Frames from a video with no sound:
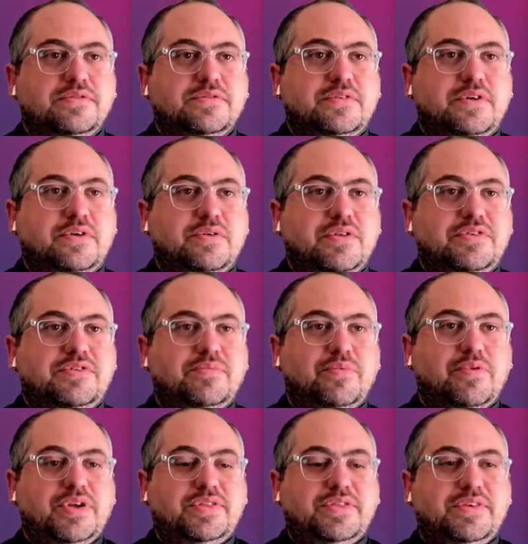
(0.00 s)
So let's
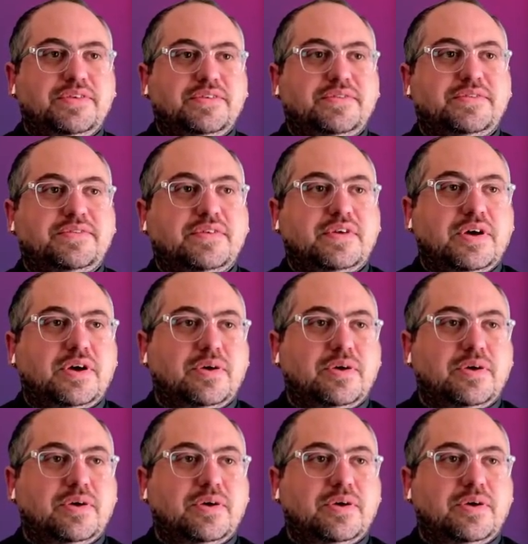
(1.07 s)
print this.